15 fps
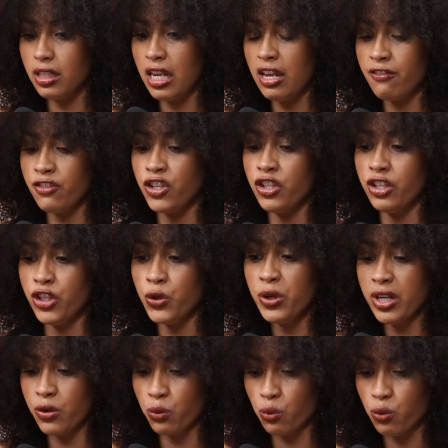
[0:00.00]
if you
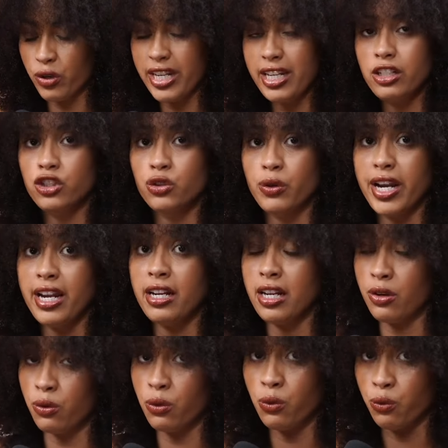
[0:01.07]
can retrain
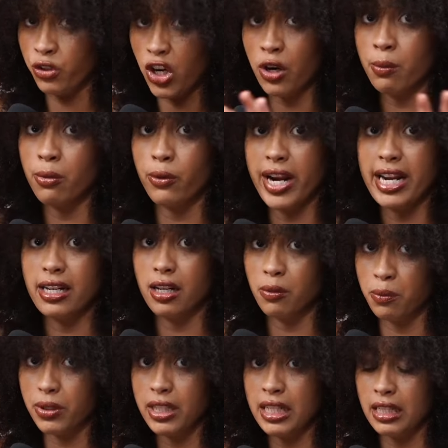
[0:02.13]
and your brain
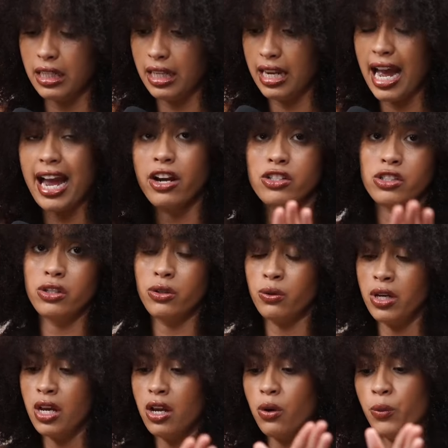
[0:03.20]
completely. I also
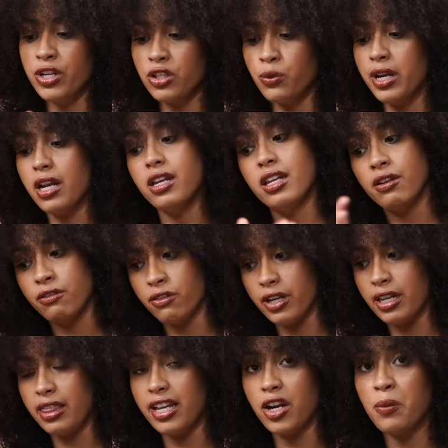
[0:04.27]
went to a
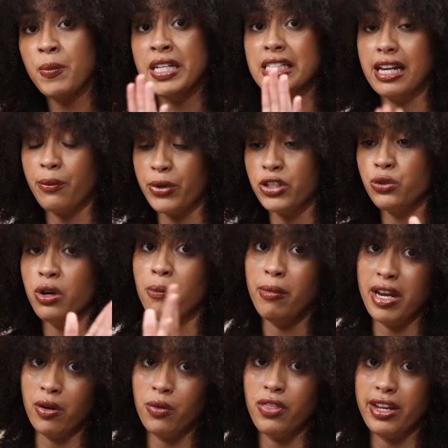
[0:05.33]
different therapist. I went to a
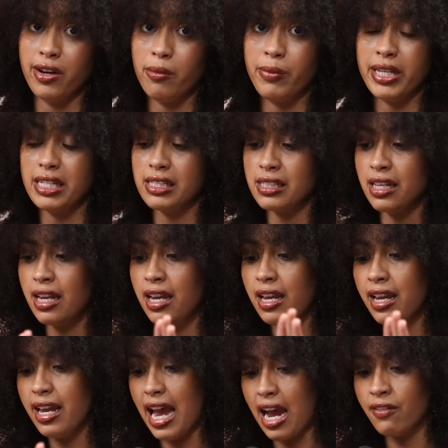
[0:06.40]
male therapist
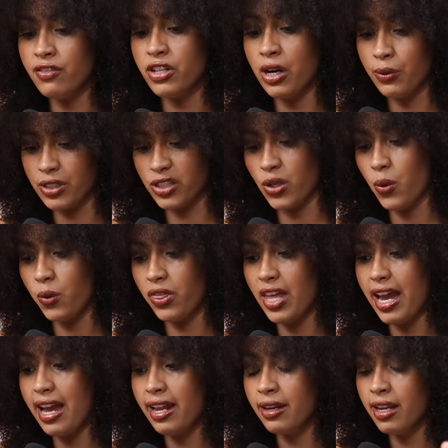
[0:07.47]
after I was told
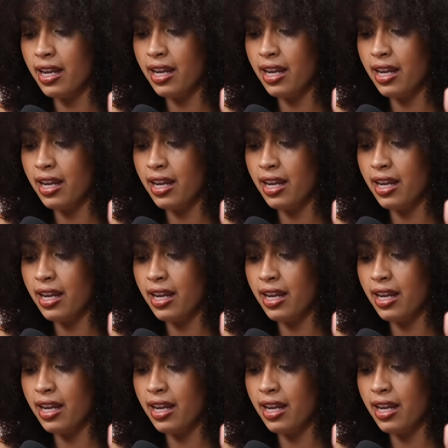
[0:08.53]
that